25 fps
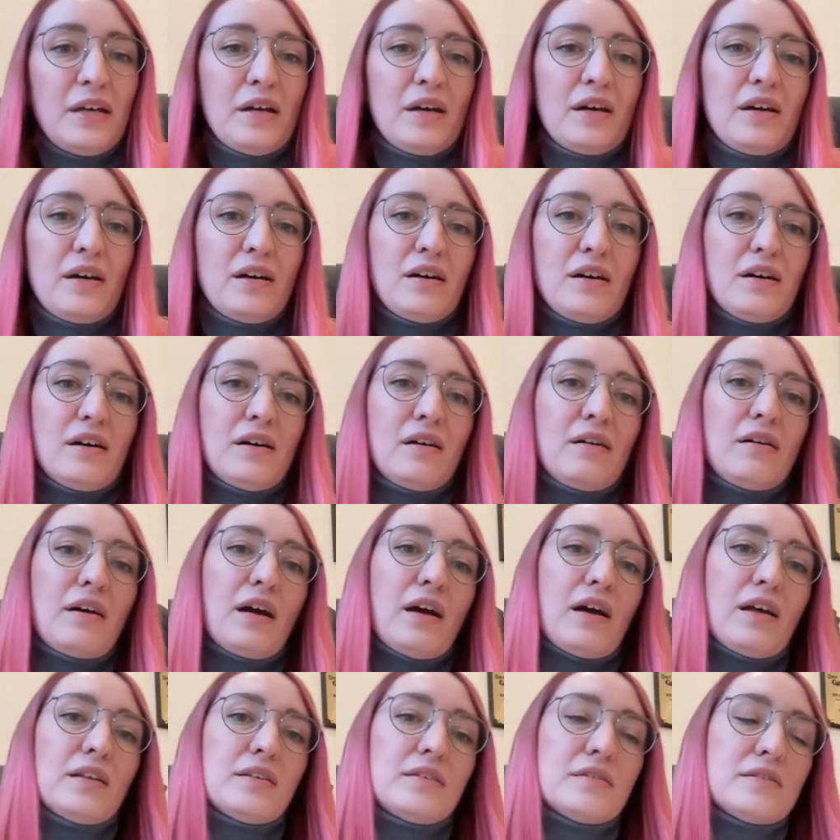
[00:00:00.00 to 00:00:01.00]

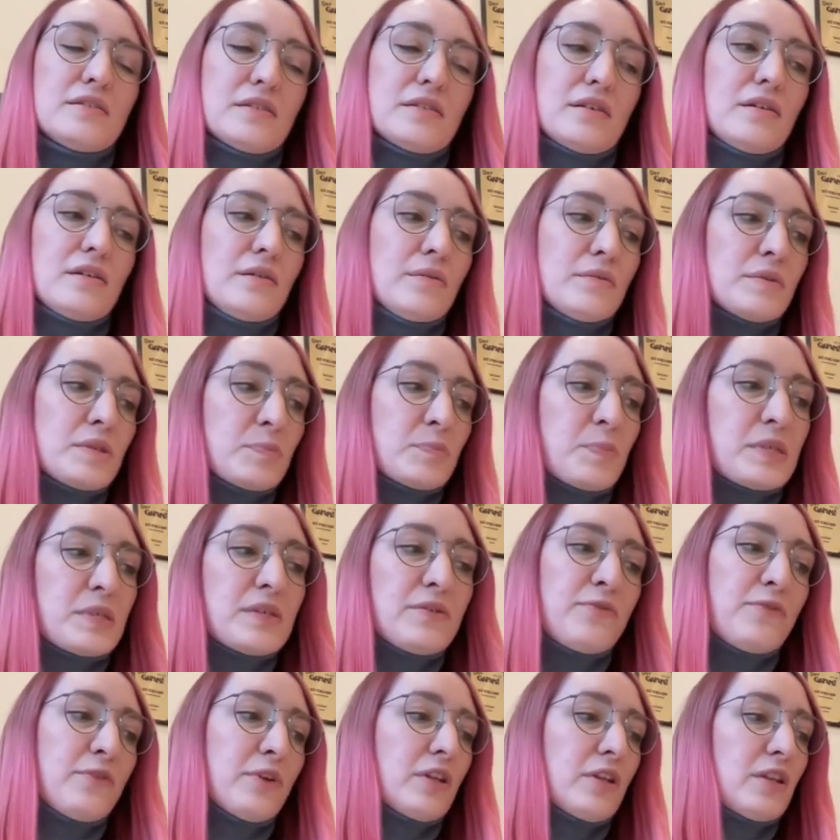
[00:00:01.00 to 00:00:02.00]
And
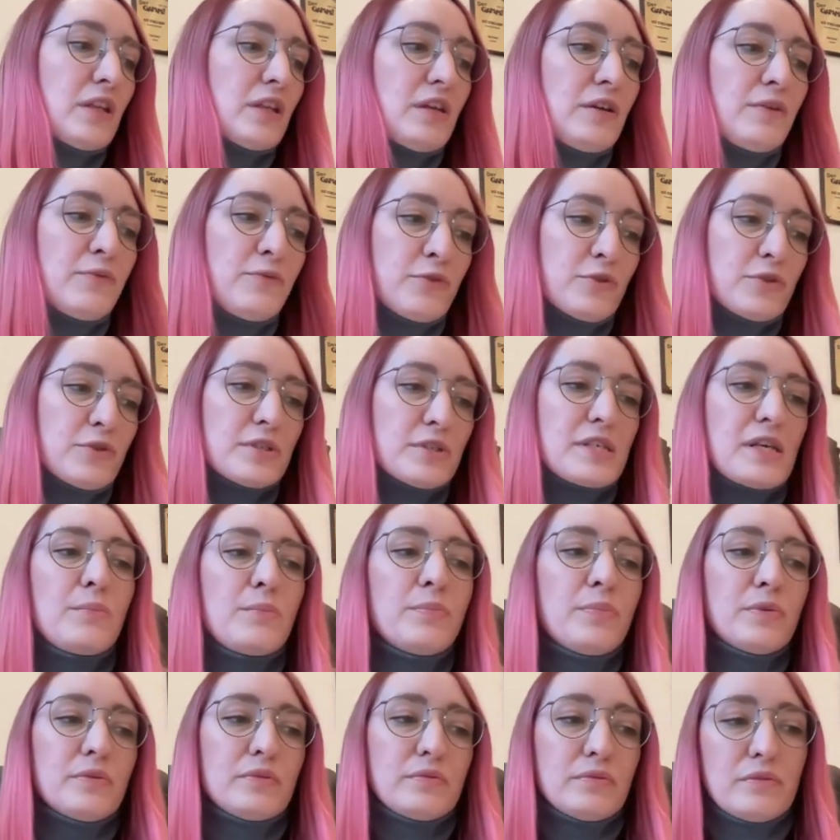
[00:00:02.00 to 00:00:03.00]
specifically, for
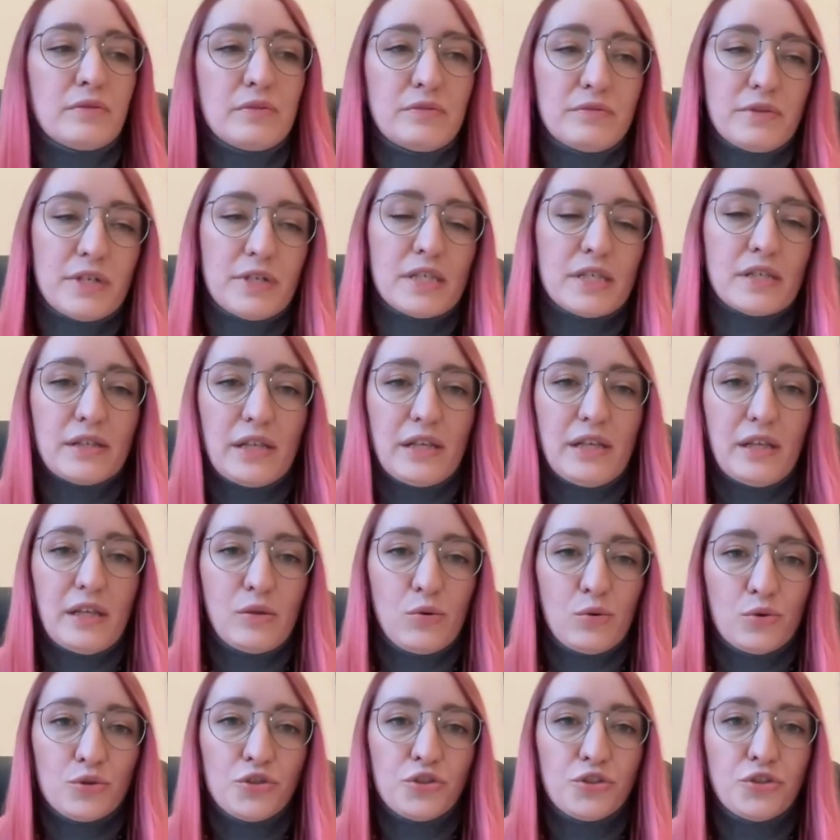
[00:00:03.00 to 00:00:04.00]
example, recently
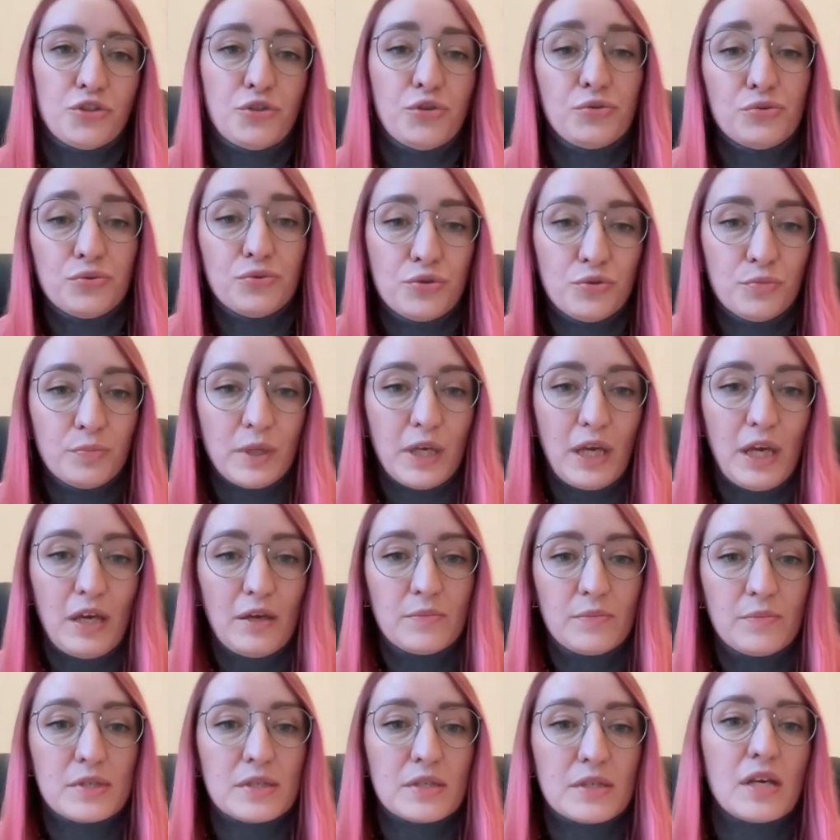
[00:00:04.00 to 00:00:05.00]
launched YouTube
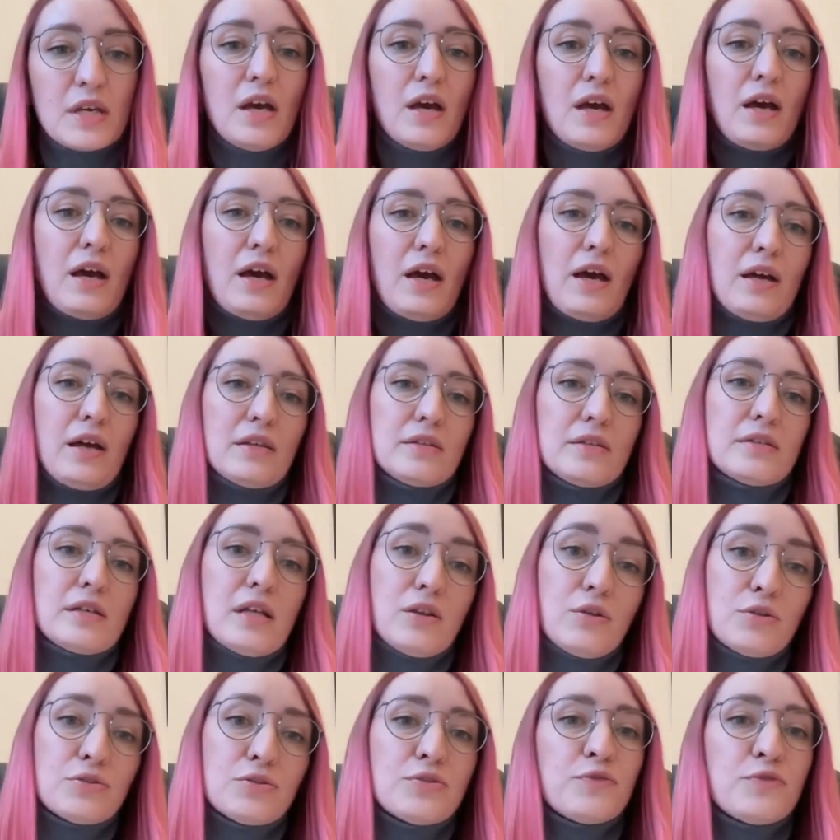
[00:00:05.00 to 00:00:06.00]
games, and a
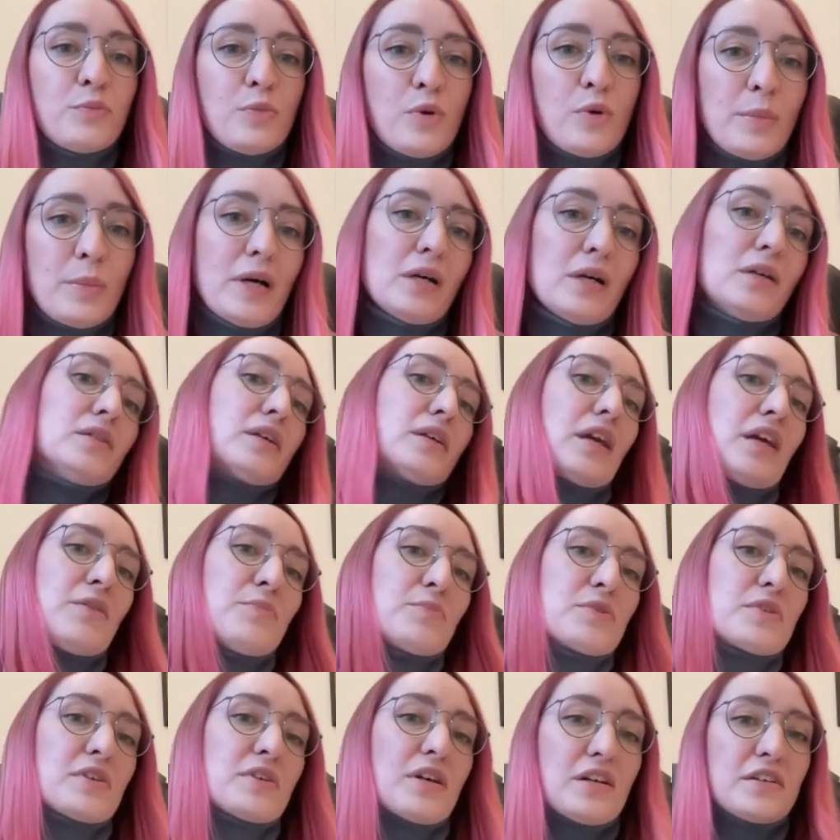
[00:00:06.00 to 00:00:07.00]
lot of mobile
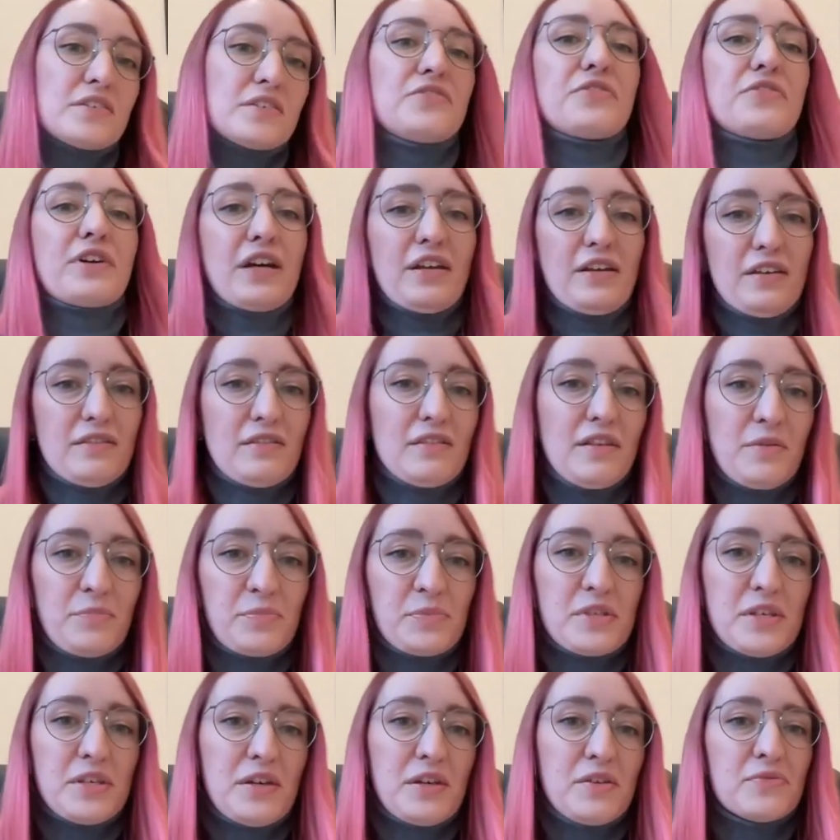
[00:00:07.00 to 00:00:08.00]
games are trying
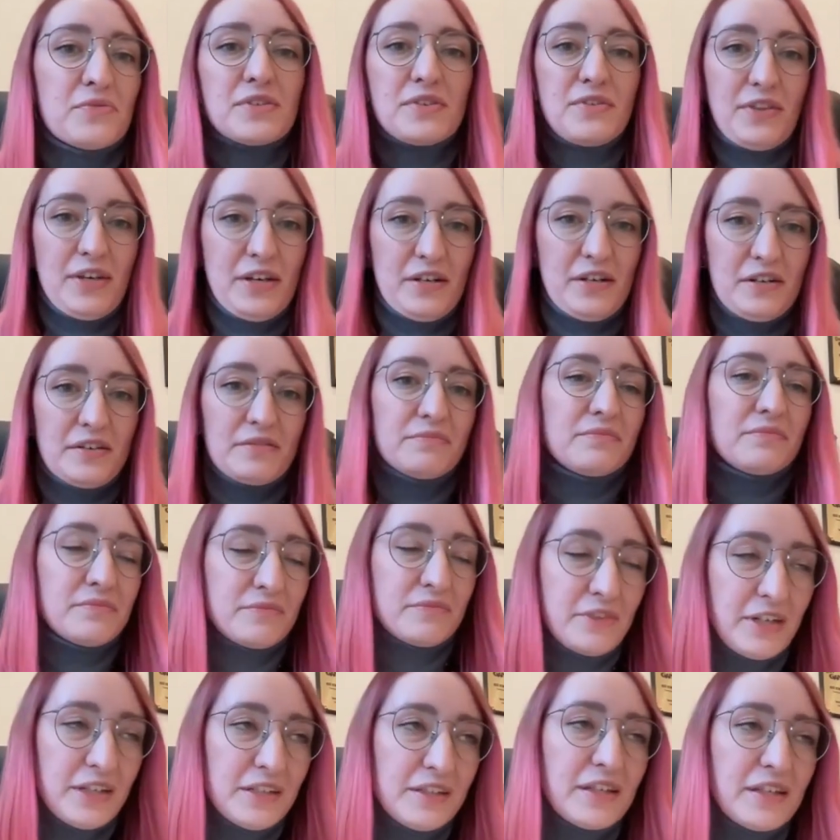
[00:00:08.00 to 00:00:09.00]
themselves there
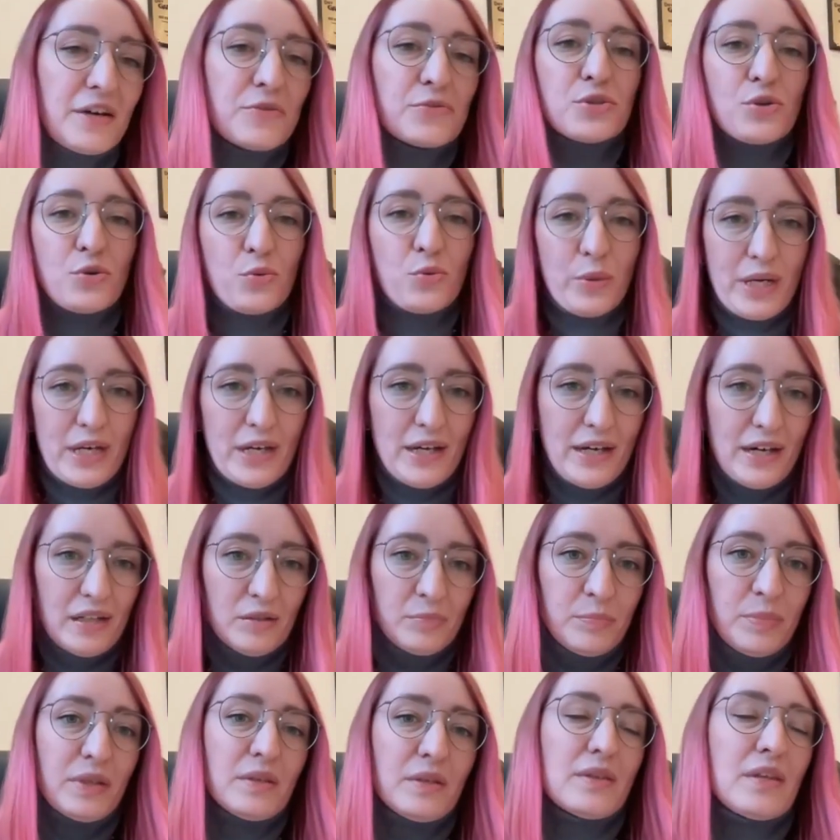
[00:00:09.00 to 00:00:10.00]
right now. So we're
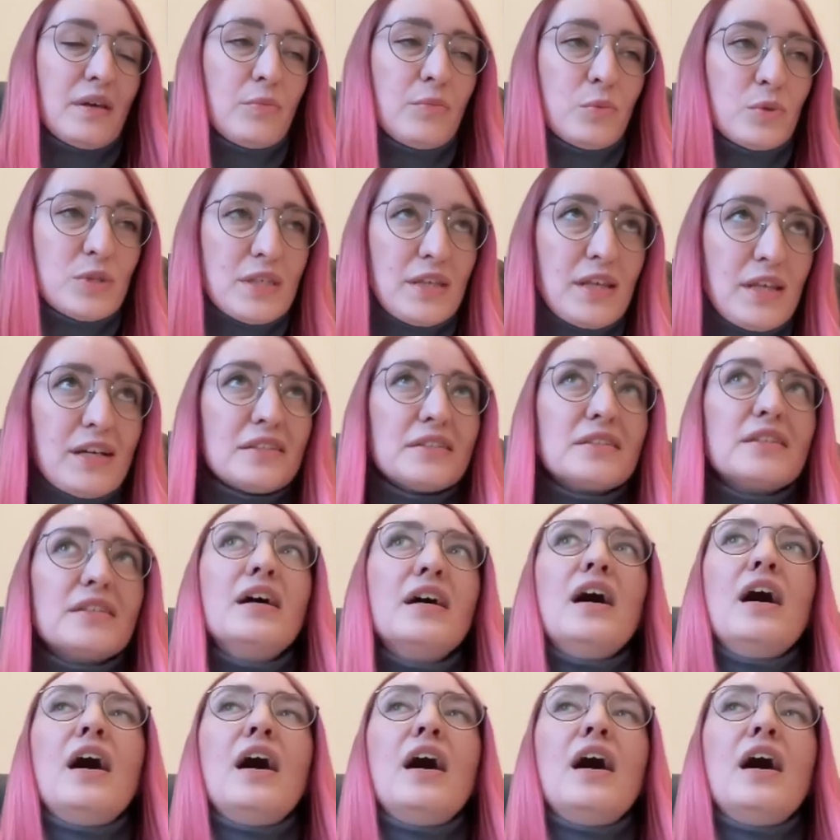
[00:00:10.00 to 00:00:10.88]
helping them with that.